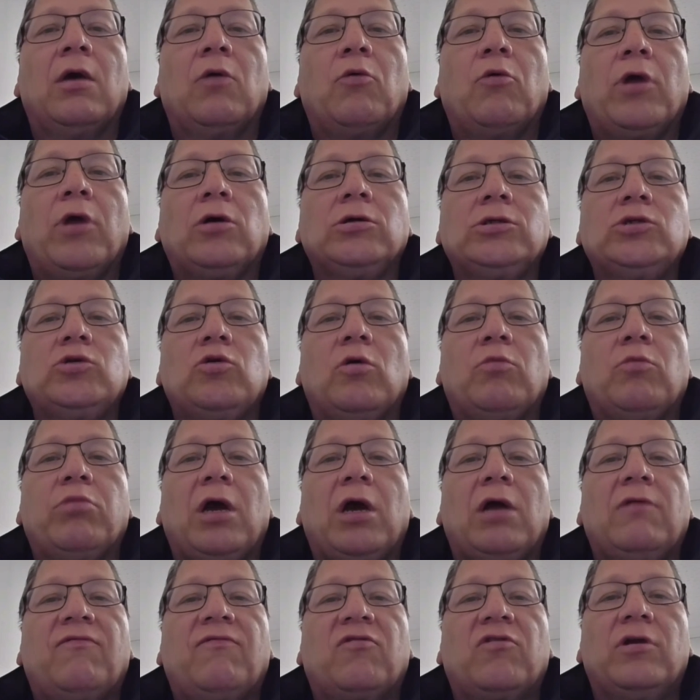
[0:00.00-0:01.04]
We also
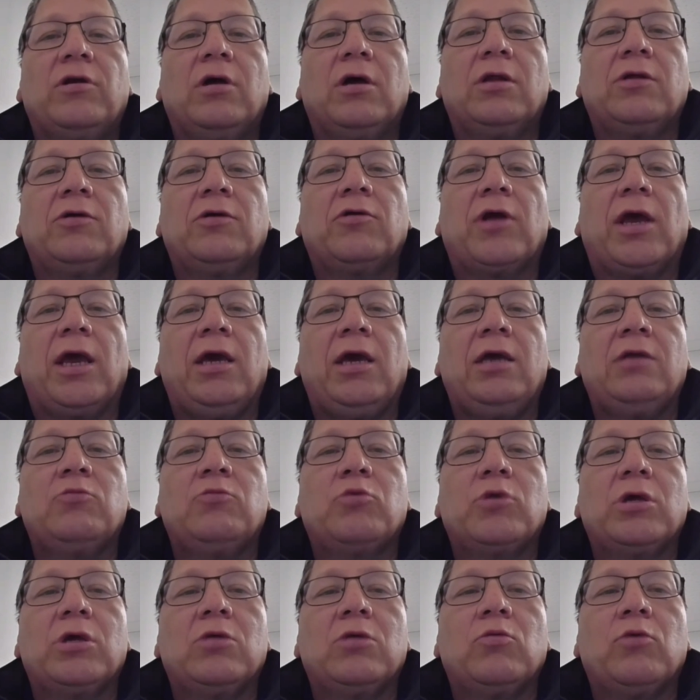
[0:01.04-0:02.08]
applied for another 8.
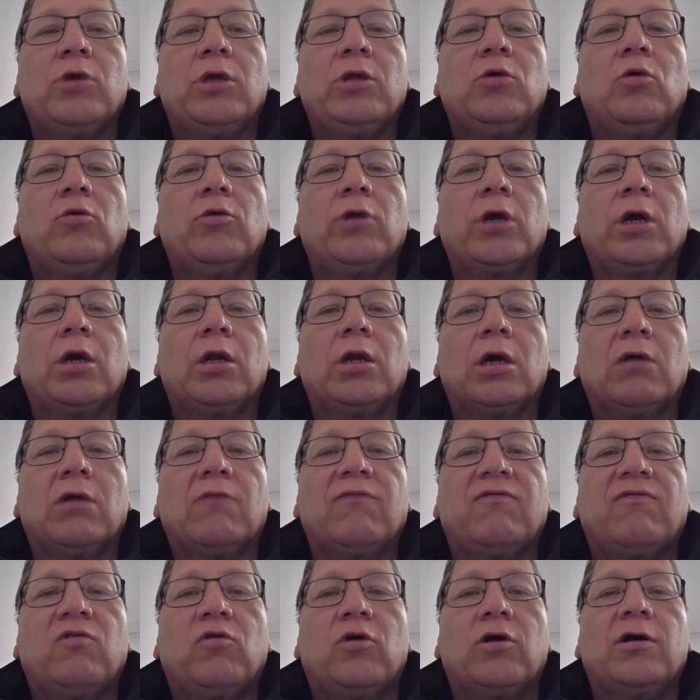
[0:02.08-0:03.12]
We know we're going to
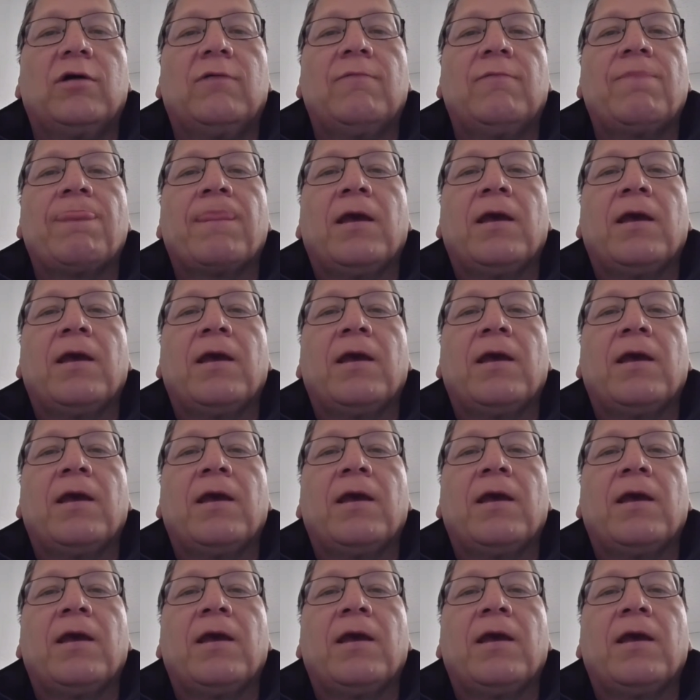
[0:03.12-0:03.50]
get 4.